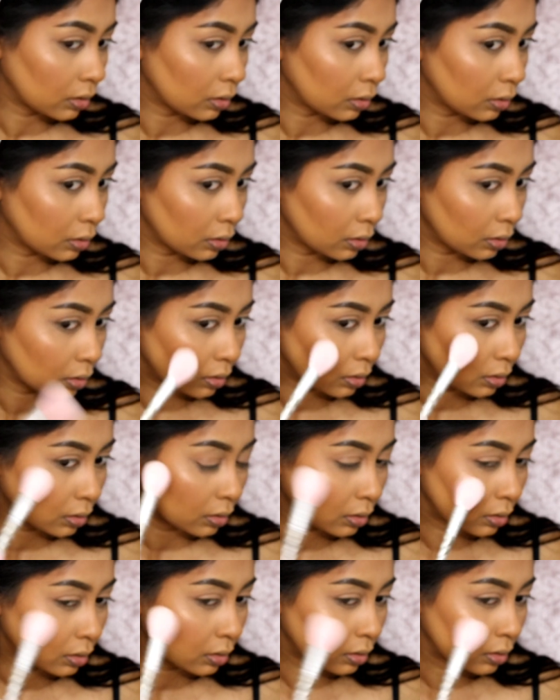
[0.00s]

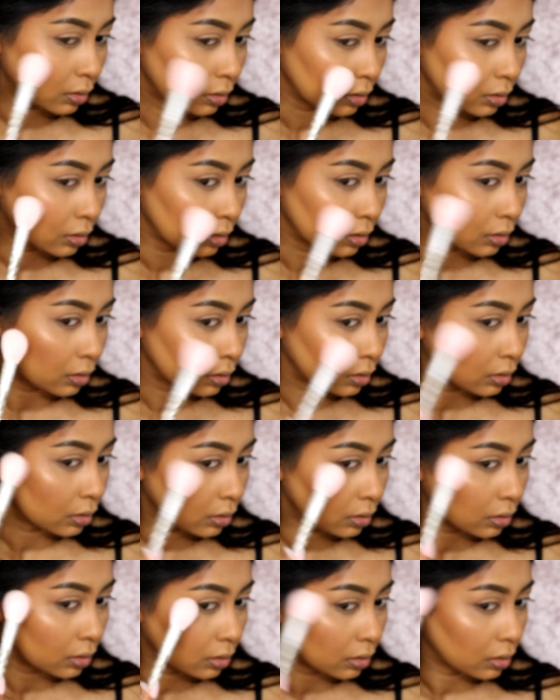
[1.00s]
Nobody speaks.